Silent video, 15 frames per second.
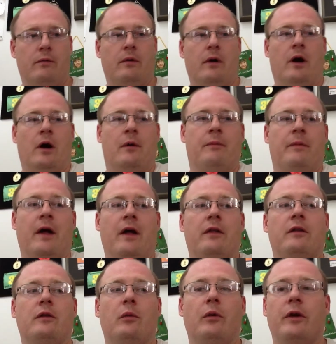Um, now
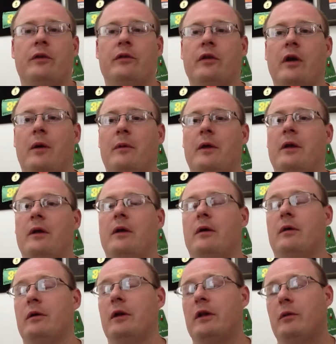that the winter's coming,
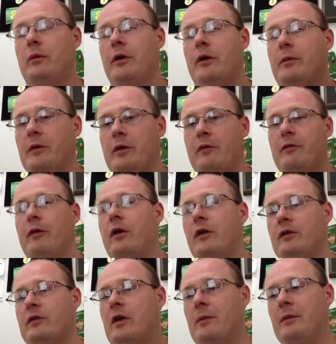or not the winter, but the fall
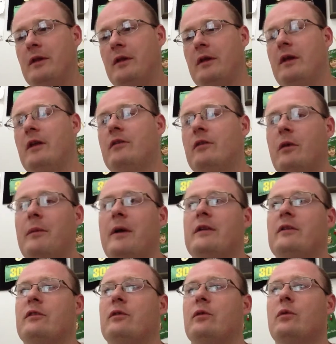is coming, the kids are going back
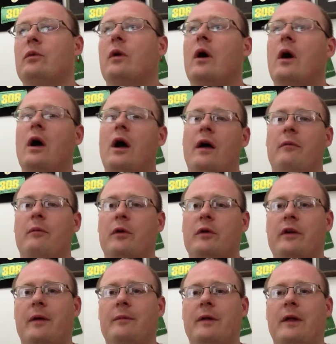to school, I have more
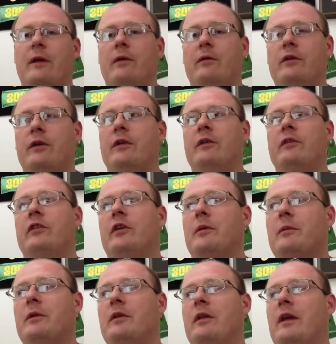time to get over to the
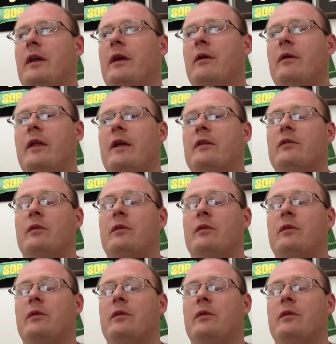gym and take care of that.